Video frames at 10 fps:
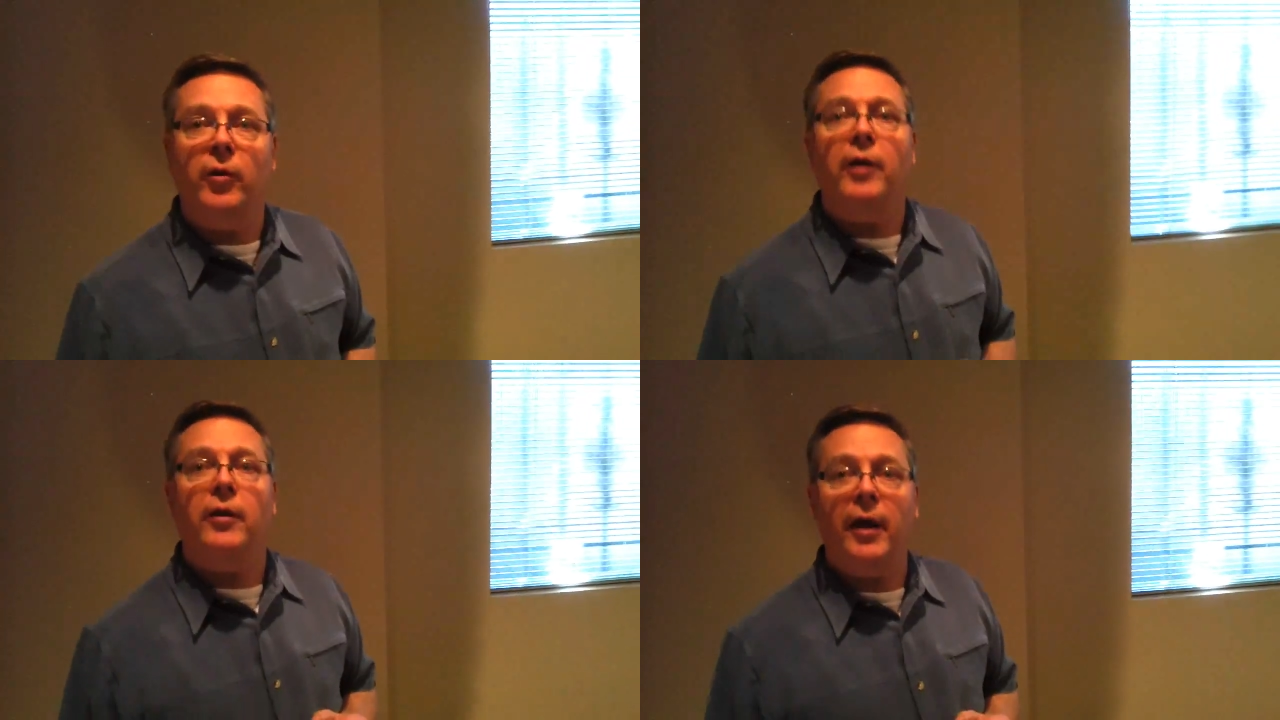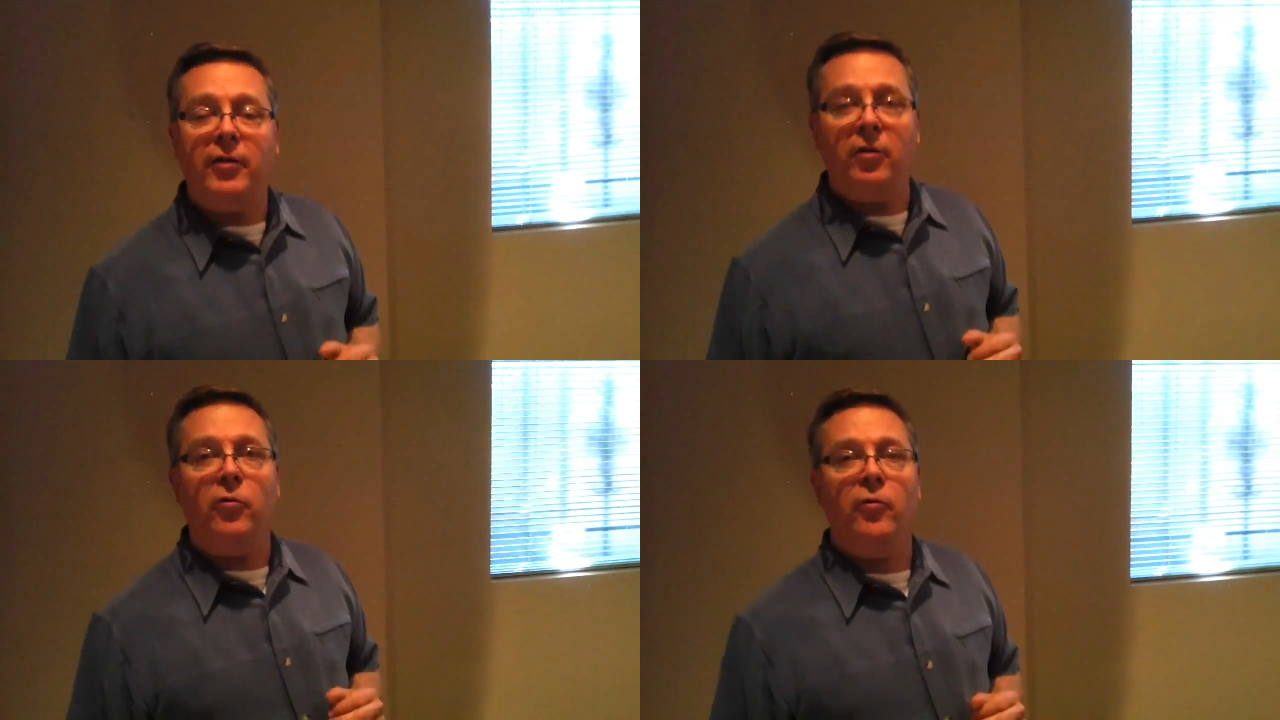Right. I
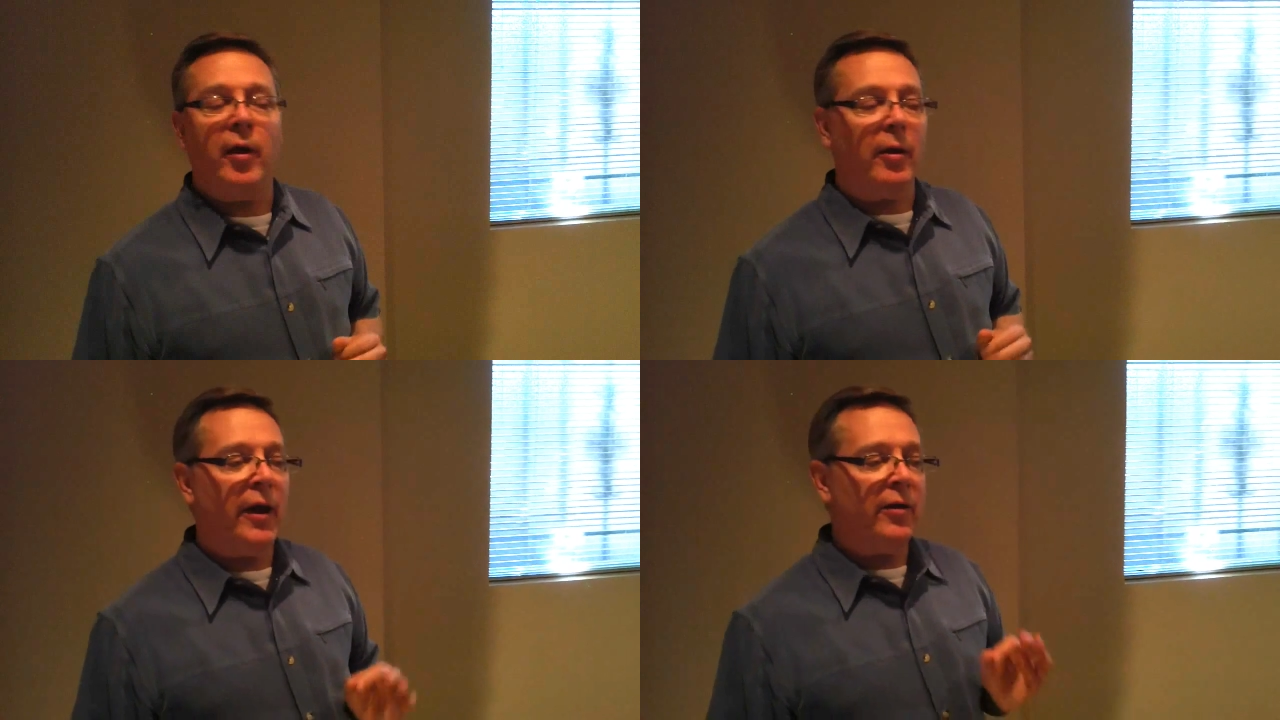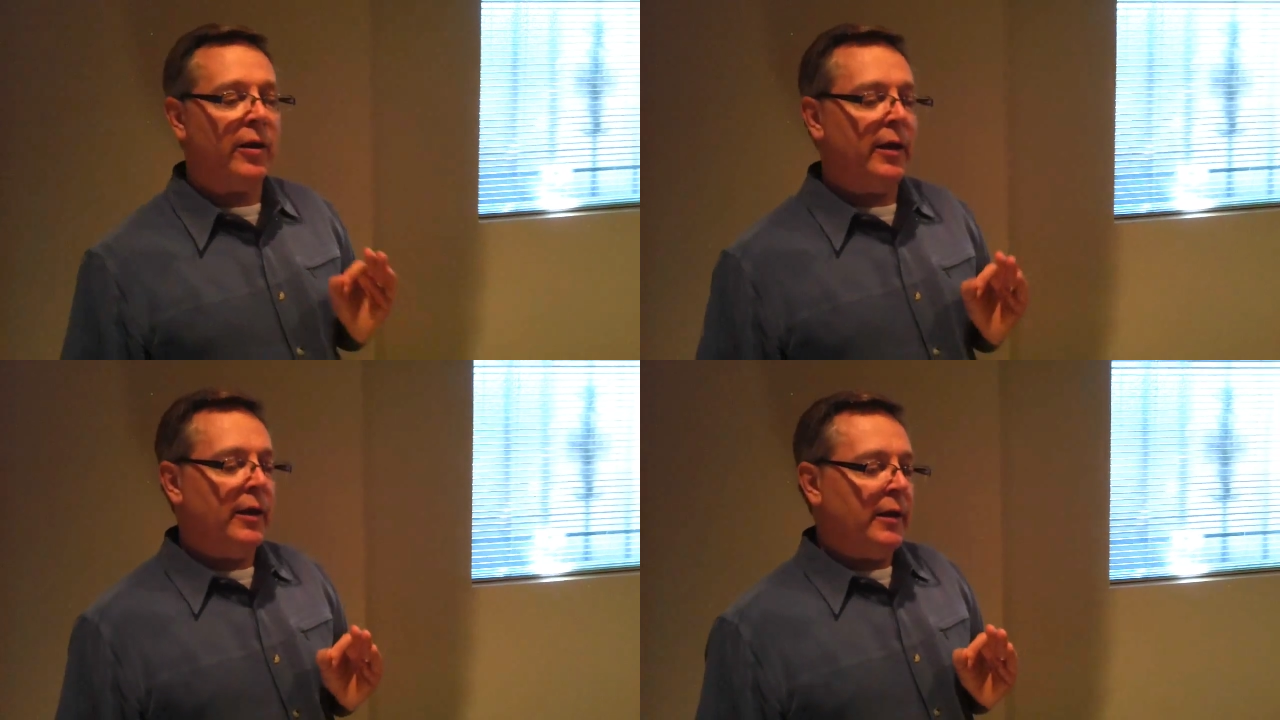had to learn that. I had
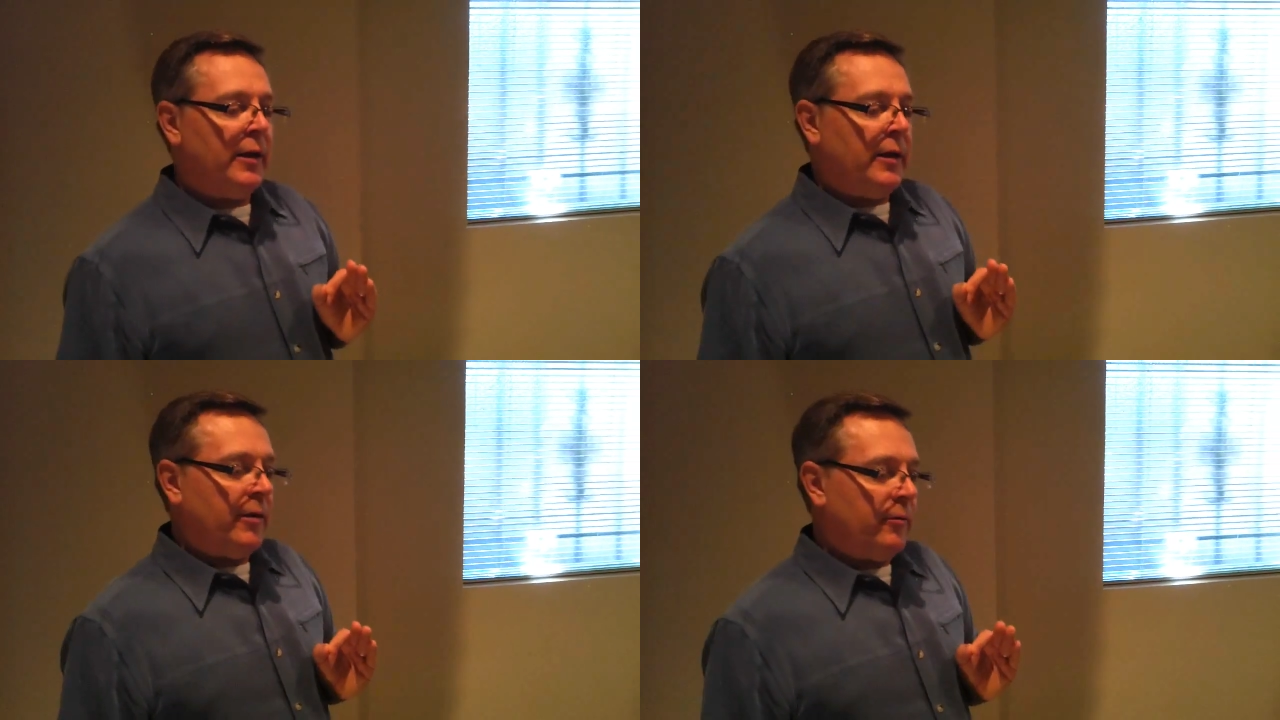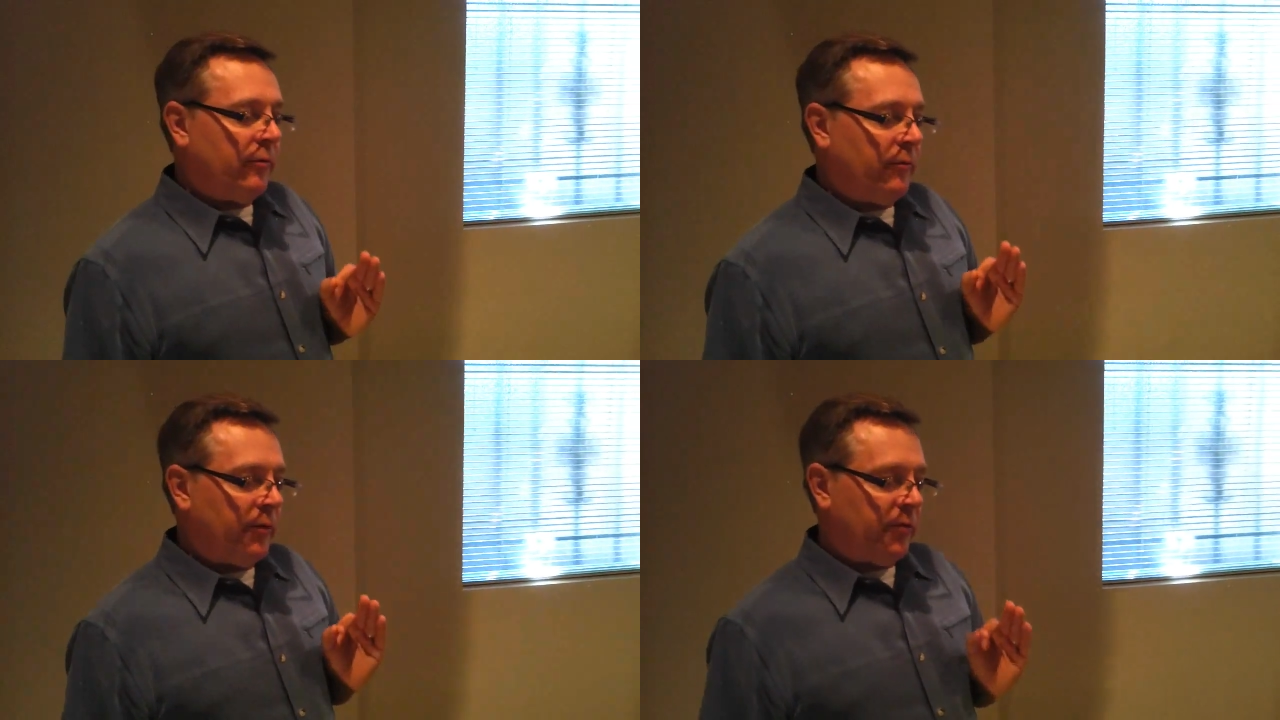to
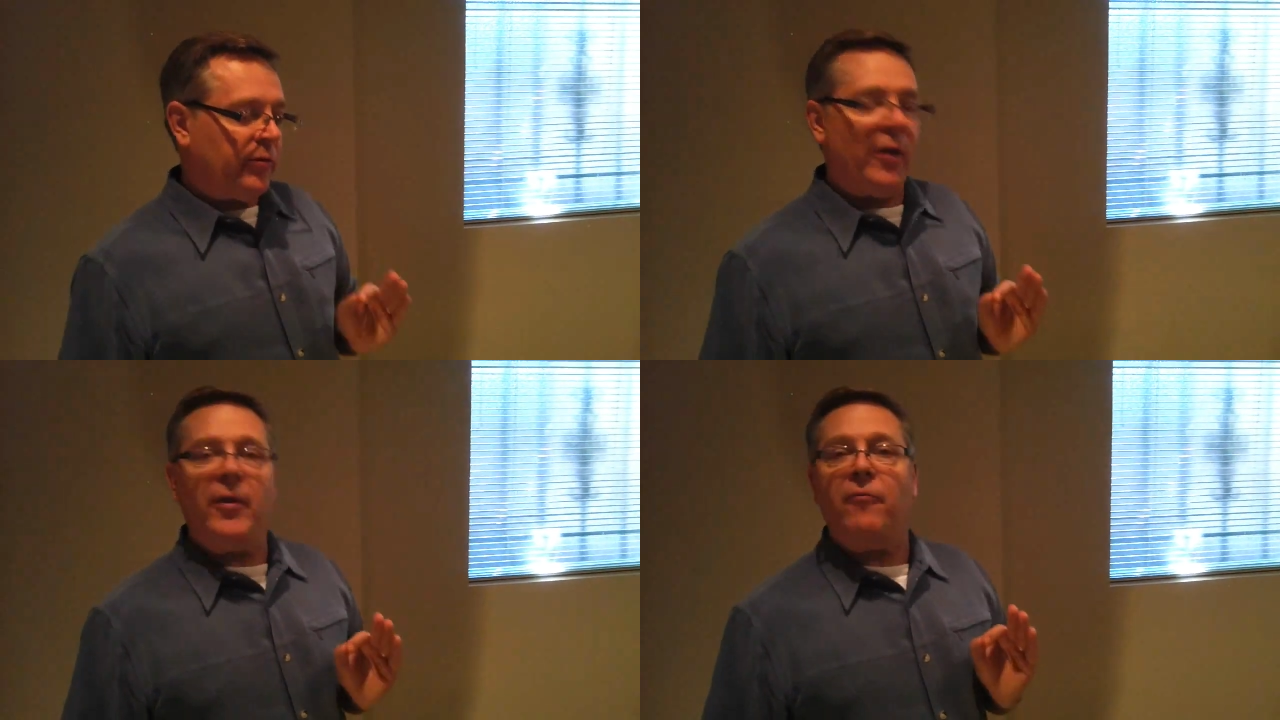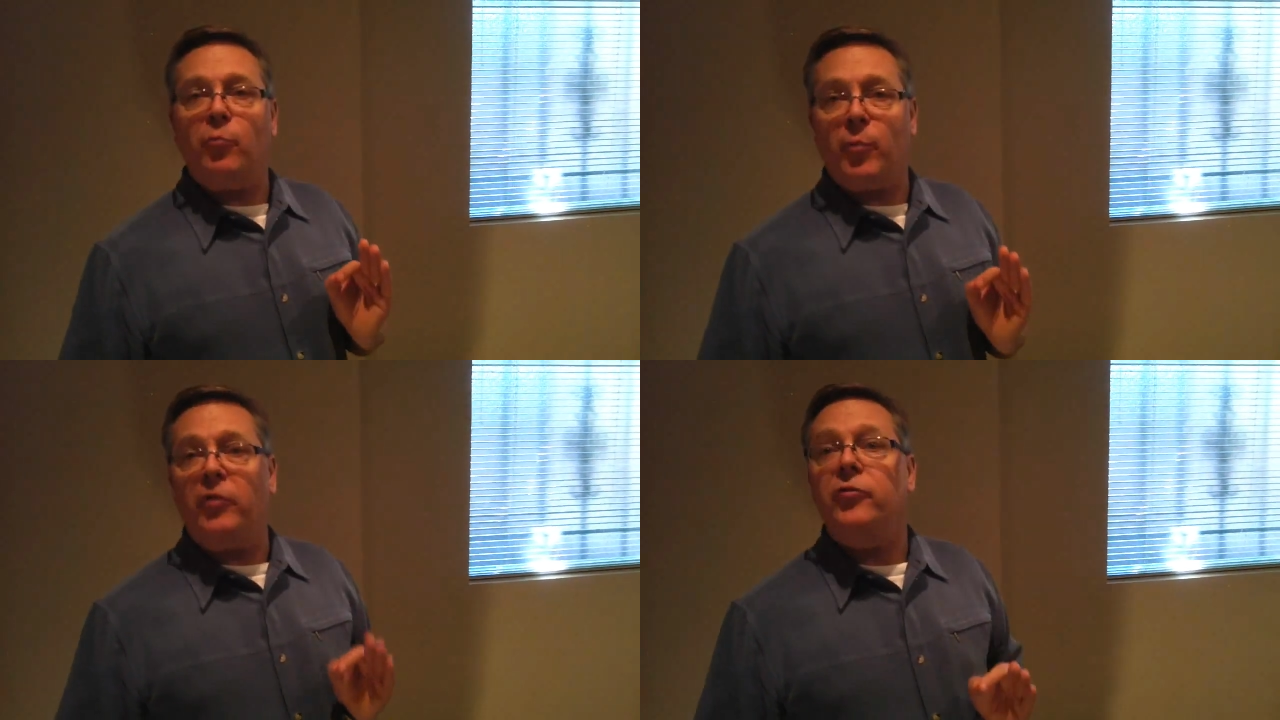decide
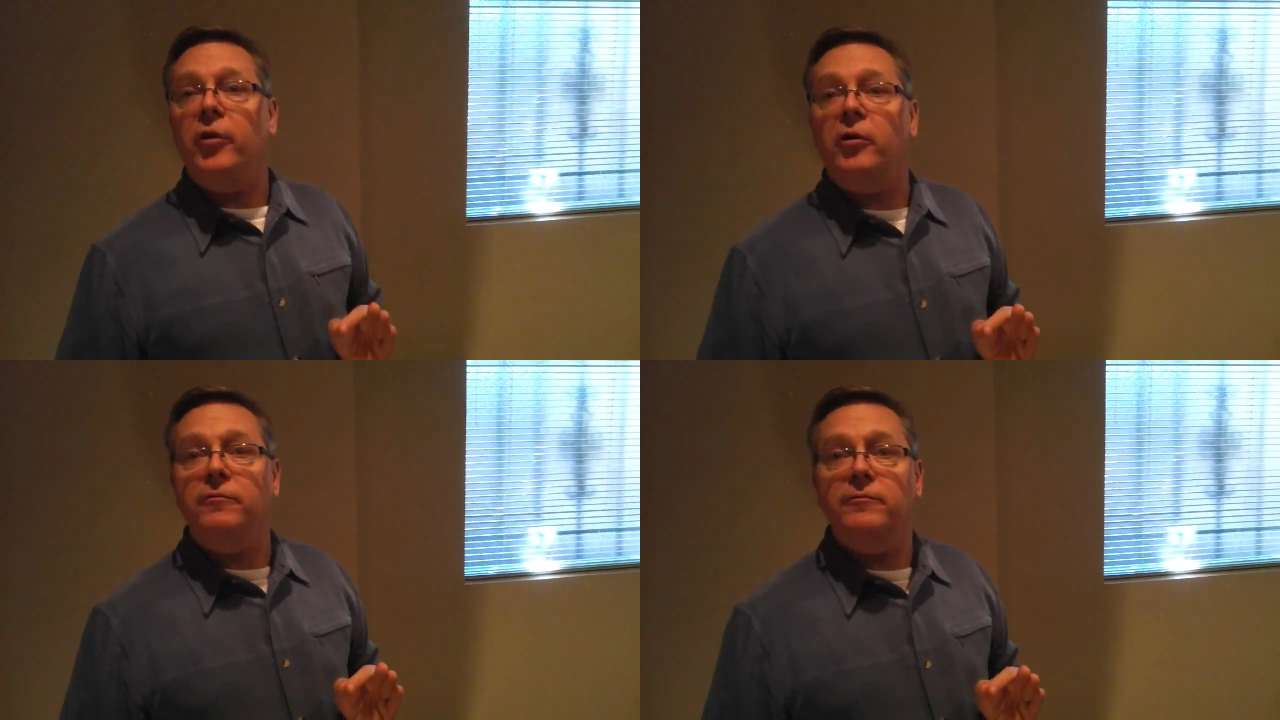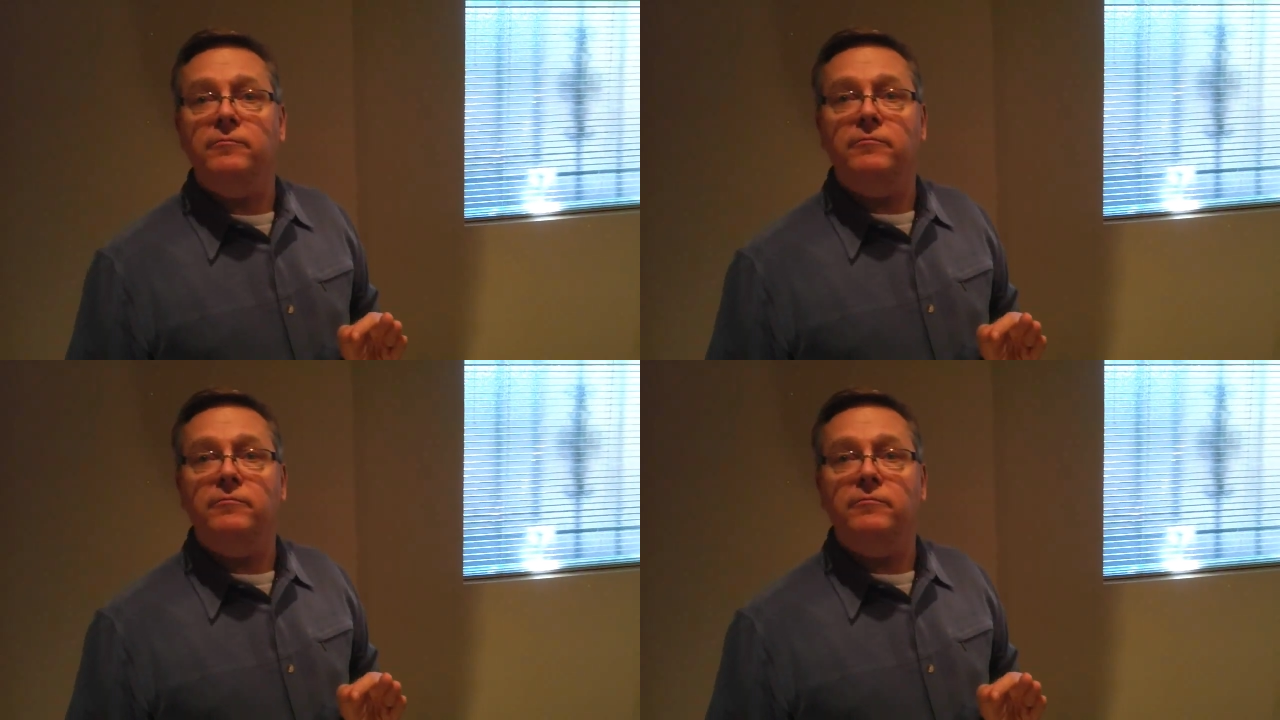that for myself.